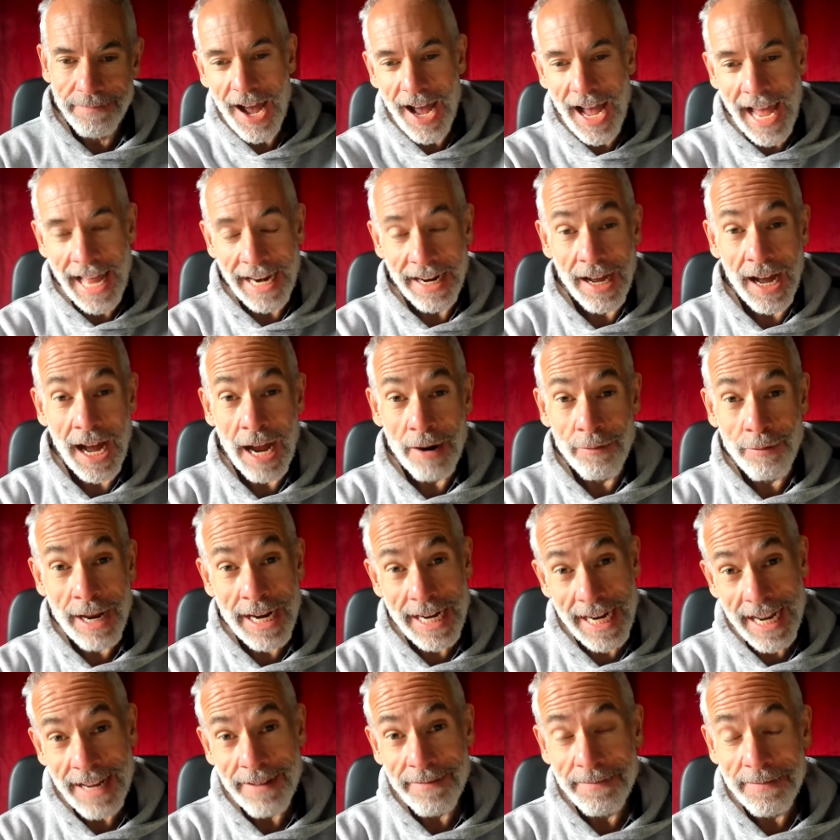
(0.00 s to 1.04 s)
And I read
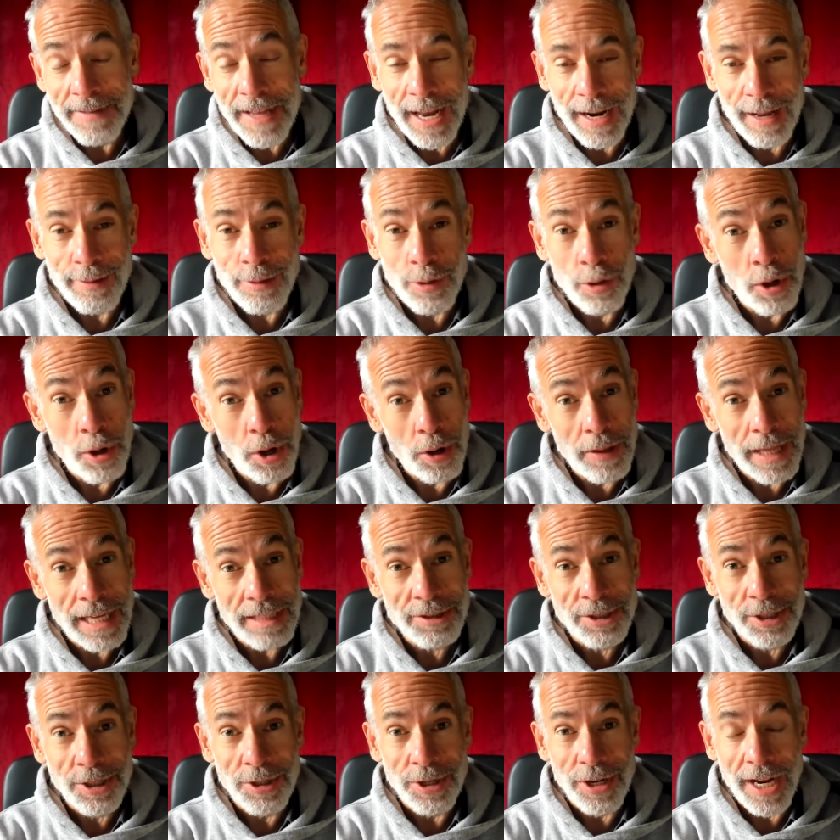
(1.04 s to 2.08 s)
it and I thought, oh,
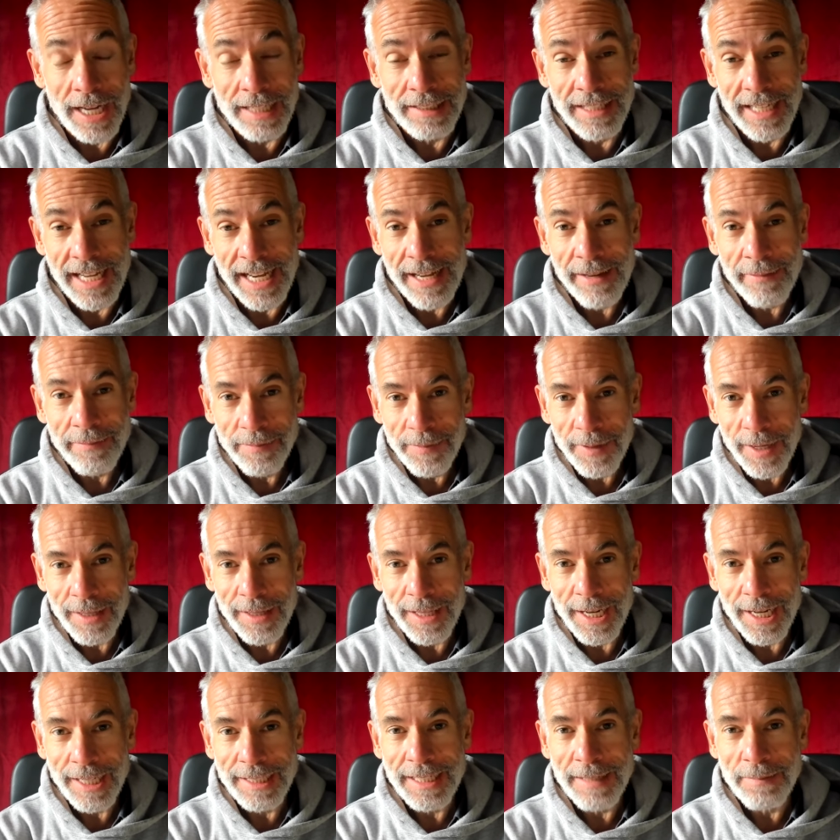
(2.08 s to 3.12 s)
that's a good idea, and
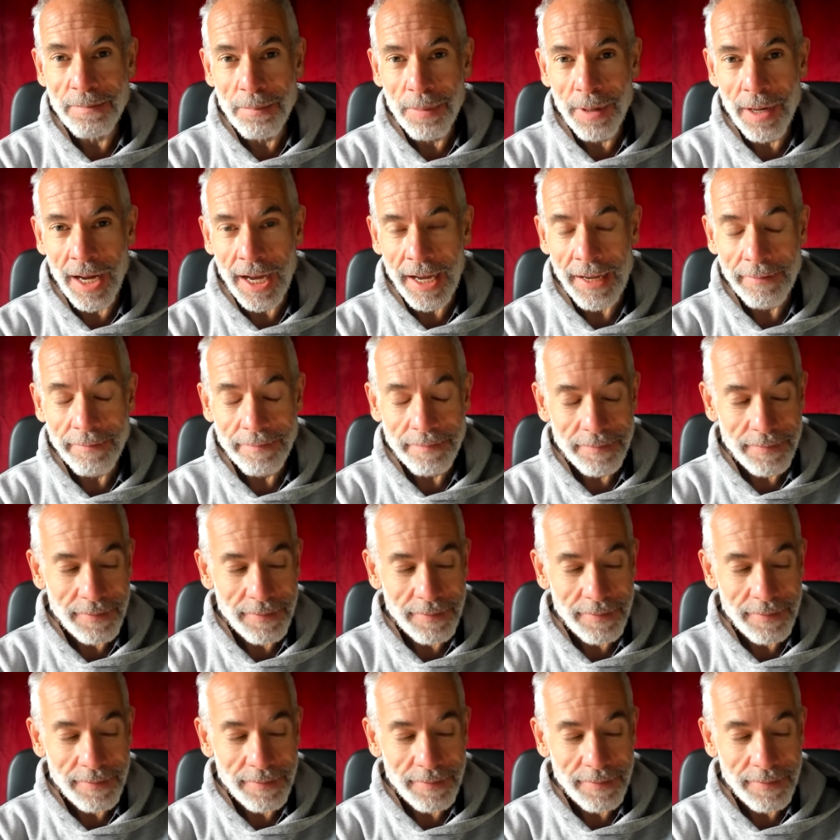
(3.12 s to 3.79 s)
then I didn't buy it.